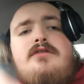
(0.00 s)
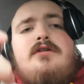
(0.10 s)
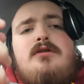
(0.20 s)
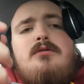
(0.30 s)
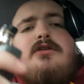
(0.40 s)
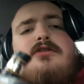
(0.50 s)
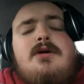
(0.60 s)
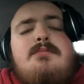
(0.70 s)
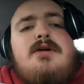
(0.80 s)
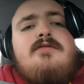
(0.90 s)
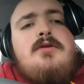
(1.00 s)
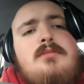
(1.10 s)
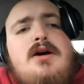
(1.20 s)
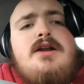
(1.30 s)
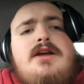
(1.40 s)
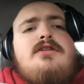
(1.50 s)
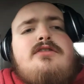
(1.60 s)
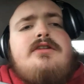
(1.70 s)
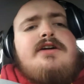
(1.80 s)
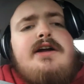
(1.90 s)
Yo, what's up, everybody?
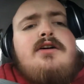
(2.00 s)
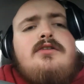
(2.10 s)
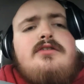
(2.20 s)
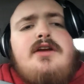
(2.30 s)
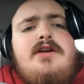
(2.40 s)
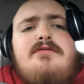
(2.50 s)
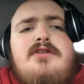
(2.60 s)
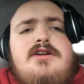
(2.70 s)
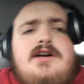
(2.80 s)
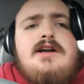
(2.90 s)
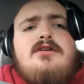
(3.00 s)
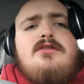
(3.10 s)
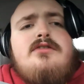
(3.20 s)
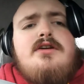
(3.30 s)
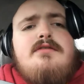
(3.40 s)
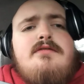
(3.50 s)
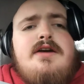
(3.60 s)
It's Yong LC for Yong LC